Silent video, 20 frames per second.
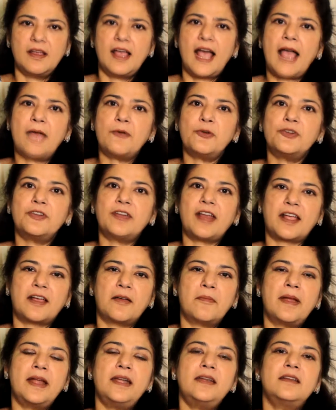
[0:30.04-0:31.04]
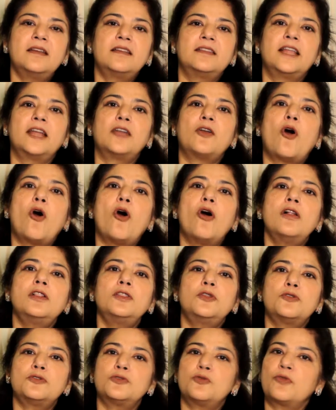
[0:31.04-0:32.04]
I would recommend that all
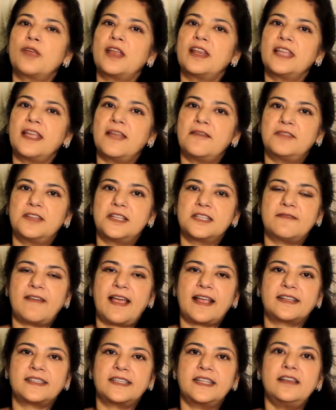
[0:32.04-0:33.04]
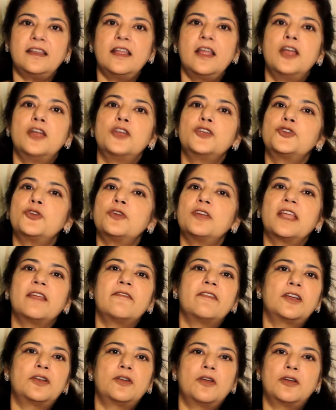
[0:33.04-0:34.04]
those who can give this vaccine should
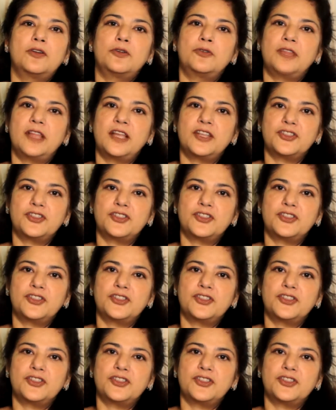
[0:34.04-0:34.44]
give it to their